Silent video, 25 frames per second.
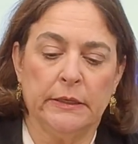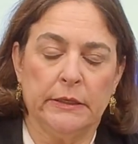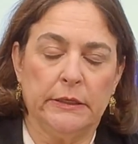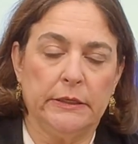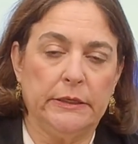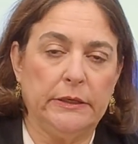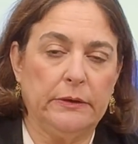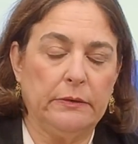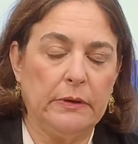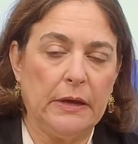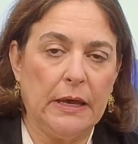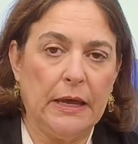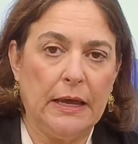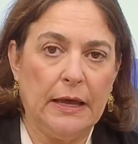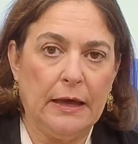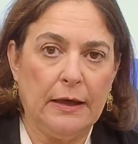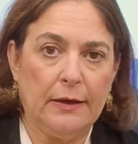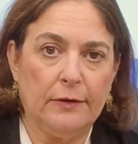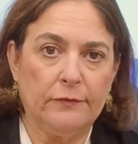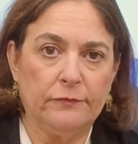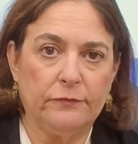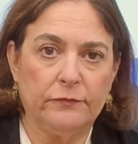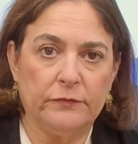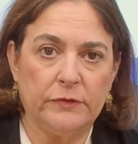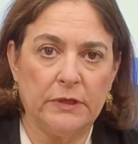You
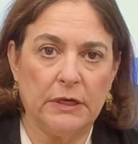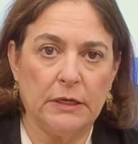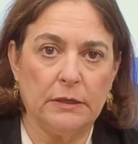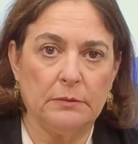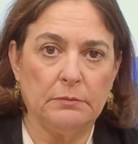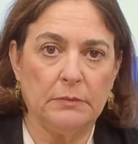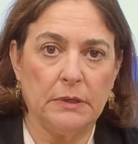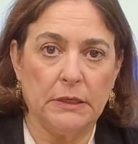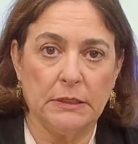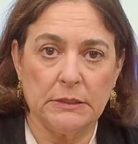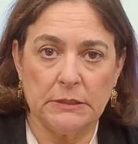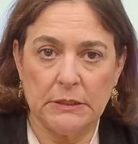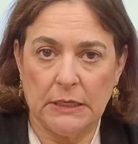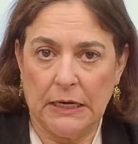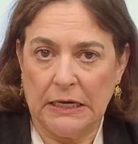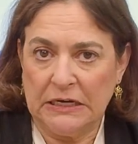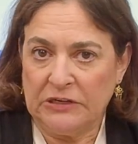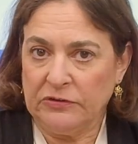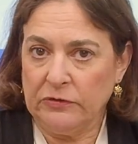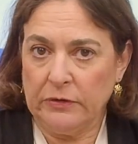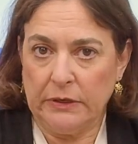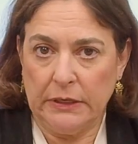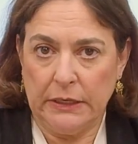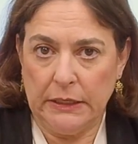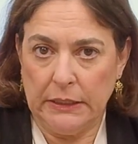have them
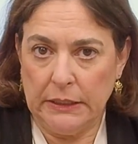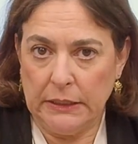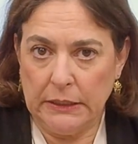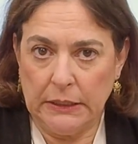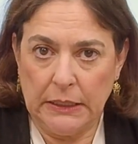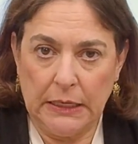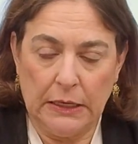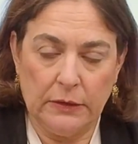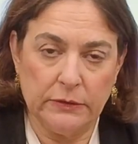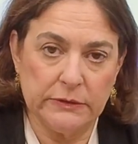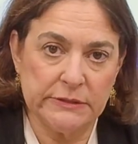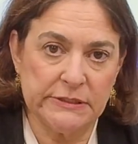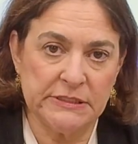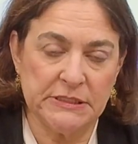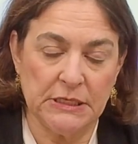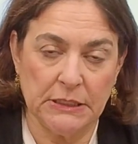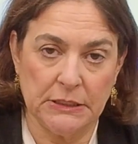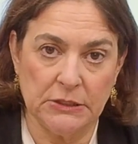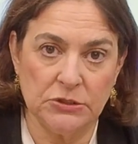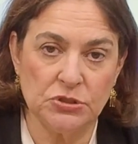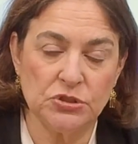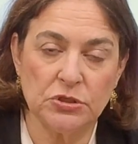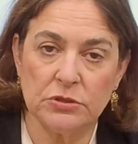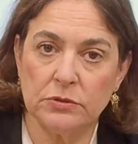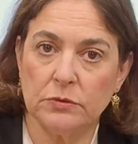indoctrinating now a
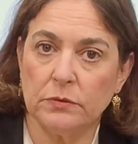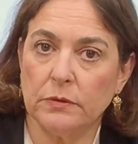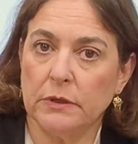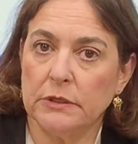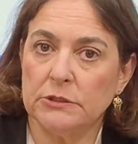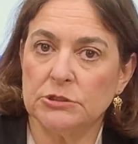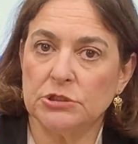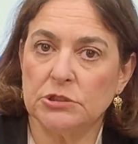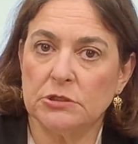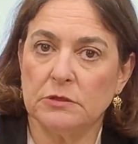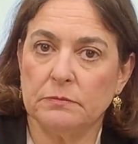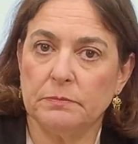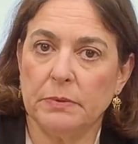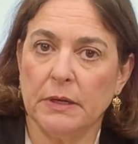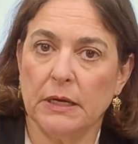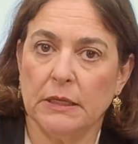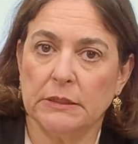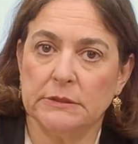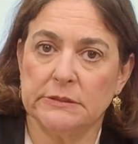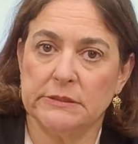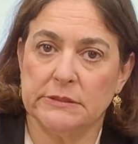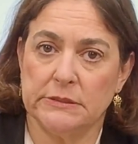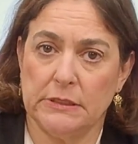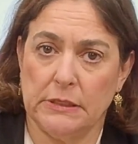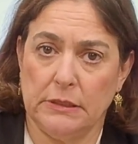second generation of
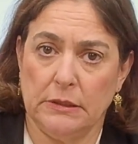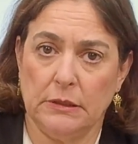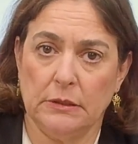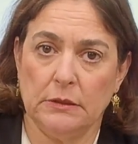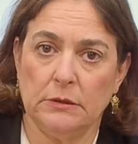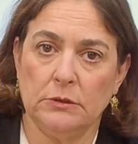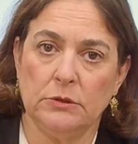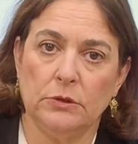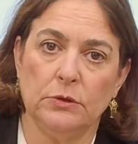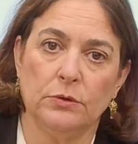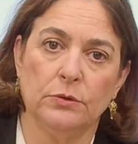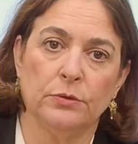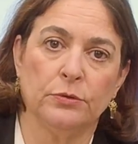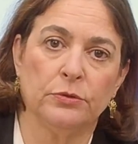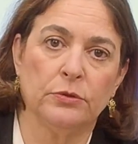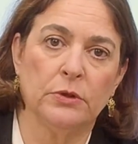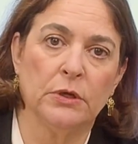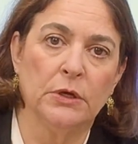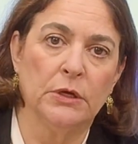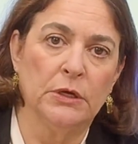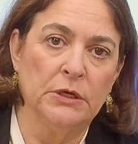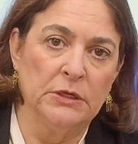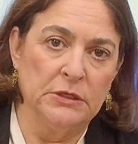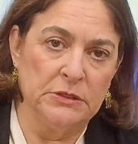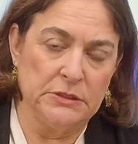Palestinian youth
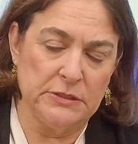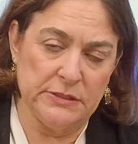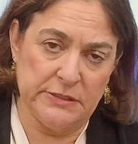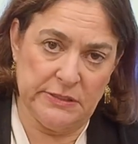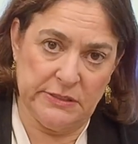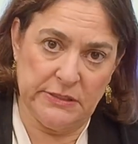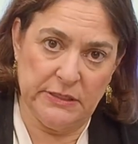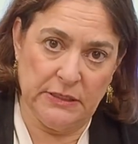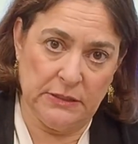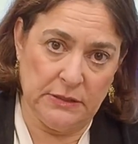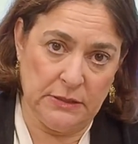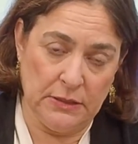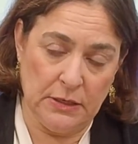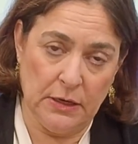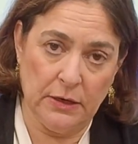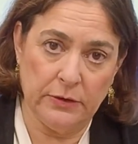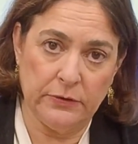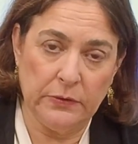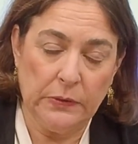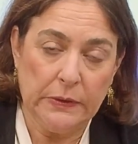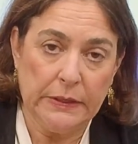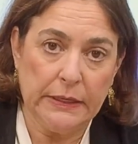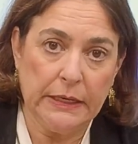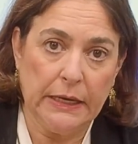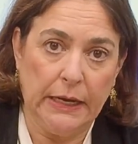to seek the
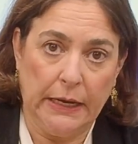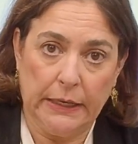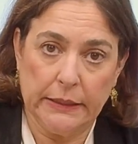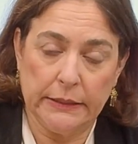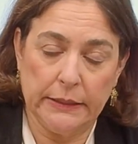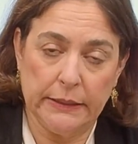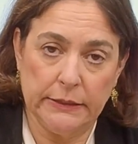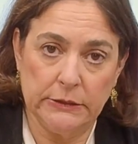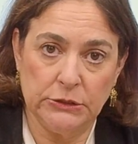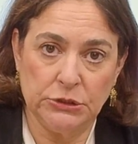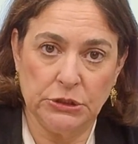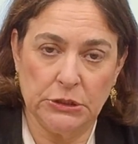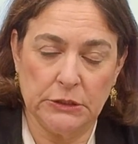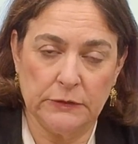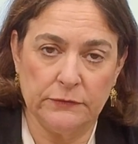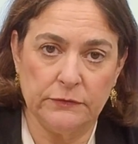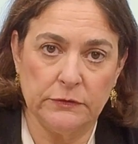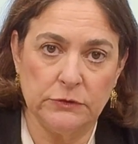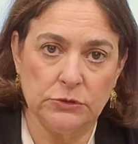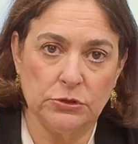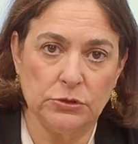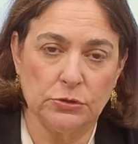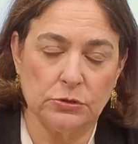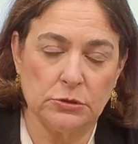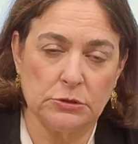utter annihilation of
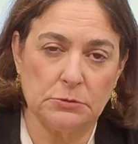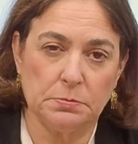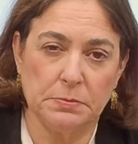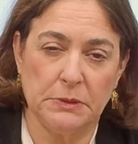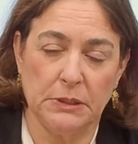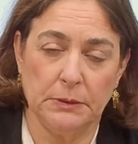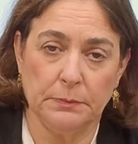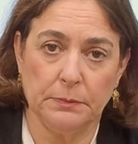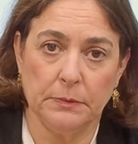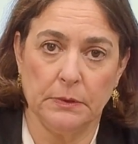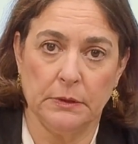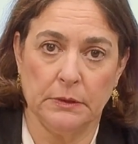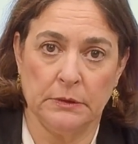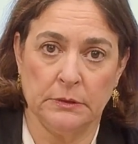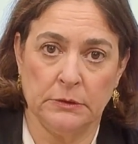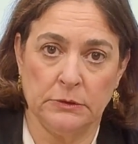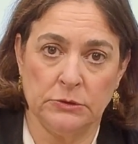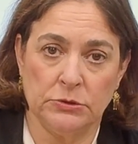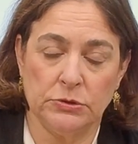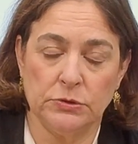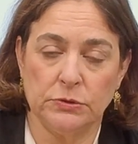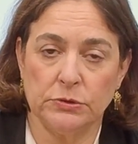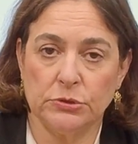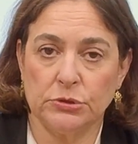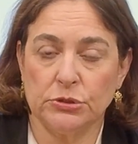the Jewish people and the
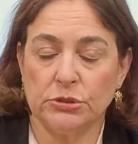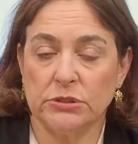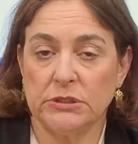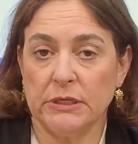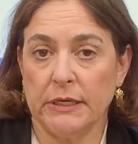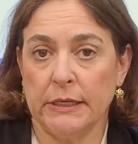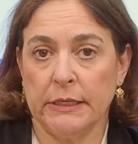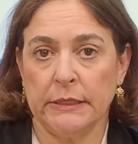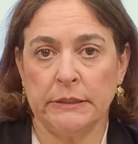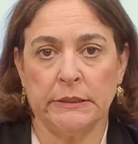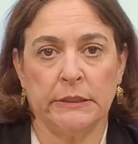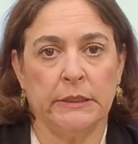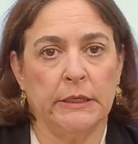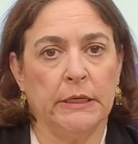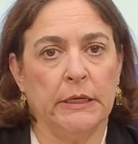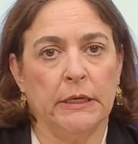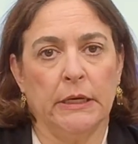Jewish state,